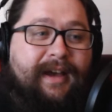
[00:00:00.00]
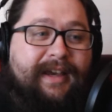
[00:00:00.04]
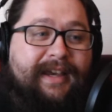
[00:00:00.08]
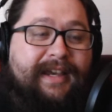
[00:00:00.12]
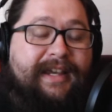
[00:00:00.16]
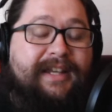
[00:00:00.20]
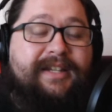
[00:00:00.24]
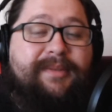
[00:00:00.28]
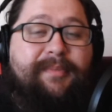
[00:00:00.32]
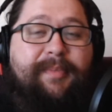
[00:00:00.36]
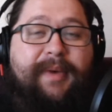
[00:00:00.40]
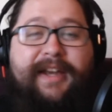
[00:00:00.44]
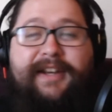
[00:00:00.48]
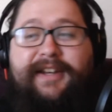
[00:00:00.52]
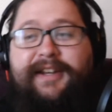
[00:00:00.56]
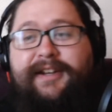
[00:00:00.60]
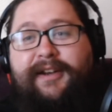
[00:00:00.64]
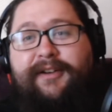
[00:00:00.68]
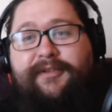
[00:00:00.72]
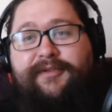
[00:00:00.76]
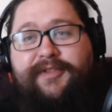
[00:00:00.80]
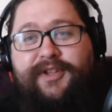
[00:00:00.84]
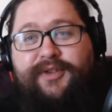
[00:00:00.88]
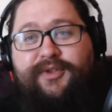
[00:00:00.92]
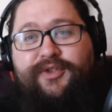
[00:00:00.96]
independent
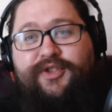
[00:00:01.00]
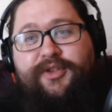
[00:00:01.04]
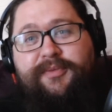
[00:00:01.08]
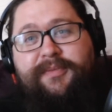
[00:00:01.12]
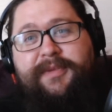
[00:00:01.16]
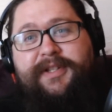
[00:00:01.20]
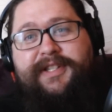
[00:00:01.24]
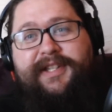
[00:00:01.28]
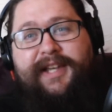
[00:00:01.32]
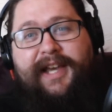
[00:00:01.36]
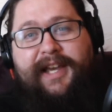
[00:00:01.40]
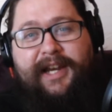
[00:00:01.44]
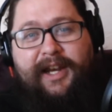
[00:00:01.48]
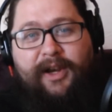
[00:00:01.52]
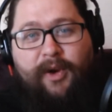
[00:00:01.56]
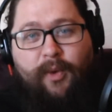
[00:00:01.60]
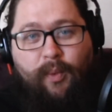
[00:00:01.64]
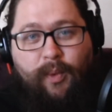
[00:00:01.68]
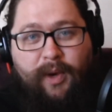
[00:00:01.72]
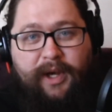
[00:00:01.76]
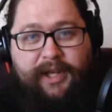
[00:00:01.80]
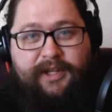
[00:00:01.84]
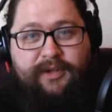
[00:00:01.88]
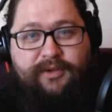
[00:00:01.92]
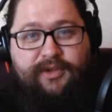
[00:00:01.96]
of YouTube deciding
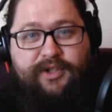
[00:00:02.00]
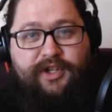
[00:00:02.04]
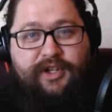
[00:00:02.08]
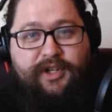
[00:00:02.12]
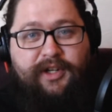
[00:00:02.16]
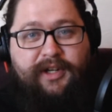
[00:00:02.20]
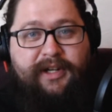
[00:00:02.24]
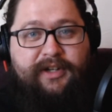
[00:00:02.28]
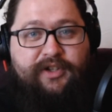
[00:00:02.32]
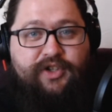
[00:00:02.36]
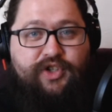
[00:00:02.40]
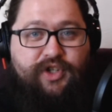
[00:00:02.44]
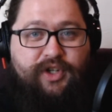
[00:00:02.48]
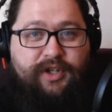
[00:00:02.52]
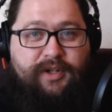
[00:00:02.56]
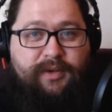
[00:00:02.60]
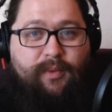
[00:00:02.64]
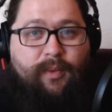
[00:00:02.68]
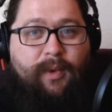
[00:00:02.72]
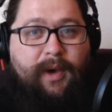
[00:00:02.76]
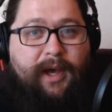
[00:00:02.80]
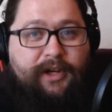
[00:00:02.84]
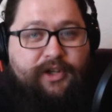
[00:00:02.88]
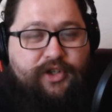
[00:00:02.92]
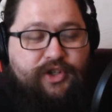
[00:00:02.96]
what you should and
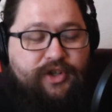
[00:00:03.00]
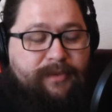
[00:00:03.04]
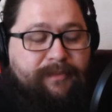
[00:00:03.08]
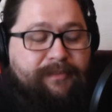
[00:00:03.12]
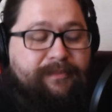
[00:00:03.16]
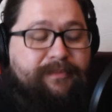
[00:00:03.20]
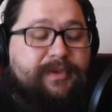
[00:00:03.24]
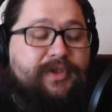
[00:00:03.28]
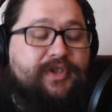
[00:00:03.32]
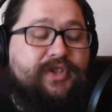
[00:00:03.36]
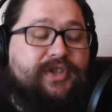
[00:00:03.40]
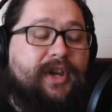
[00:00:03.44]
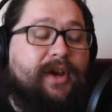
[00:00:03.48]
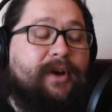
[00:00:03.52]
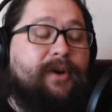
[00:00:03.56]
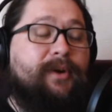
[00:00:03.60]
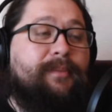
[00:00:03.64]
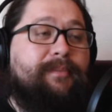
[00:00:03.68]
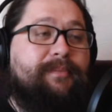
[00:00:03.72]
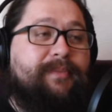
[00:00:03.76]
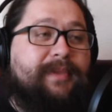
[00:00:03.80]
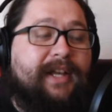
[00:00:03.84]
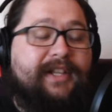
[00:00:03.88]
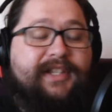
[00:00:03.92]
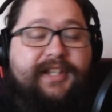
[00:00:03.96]
shouldn't watch. So
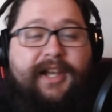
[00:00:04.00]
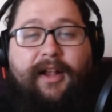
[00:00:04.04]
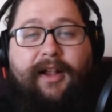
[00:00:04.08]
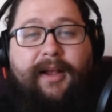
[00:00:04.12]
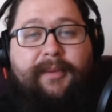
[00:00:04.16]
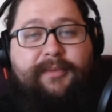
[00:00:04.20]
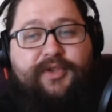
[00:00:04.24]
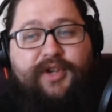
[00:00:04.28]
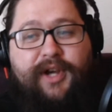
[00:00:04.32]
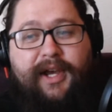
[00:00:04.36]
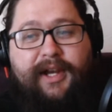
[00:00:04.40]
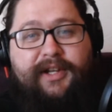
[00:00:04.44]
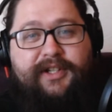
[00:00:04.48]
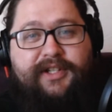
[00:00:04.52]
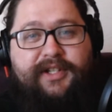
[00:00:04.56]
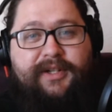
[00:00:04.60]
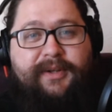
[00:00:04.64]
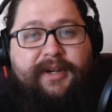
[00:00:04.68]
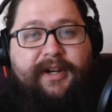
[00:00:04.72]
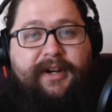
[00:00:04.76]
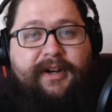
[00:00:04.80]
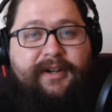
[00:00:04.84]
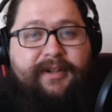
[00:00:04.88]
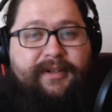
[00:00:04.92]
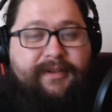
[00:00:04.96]
that's all I'm trying to do
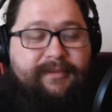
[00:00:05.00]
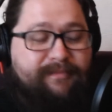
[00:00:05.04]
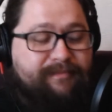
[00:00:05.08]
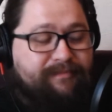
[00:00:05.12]
here.